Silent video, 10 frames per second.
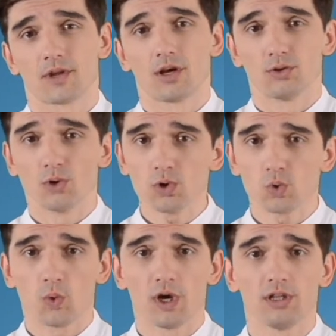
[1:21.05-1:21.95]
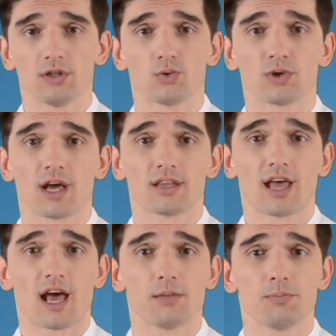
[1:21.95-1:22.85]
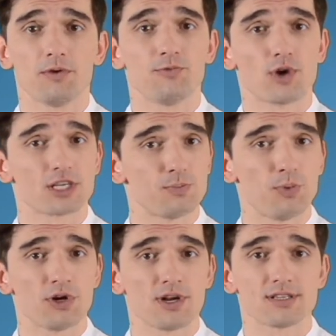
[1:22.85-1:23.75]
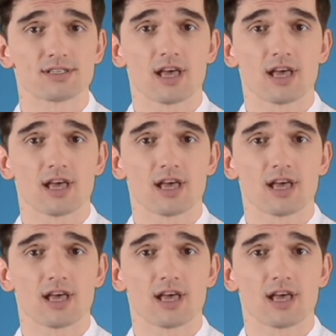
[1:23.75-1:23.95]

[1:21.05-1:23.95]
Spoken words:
Don't wait to get help if you experience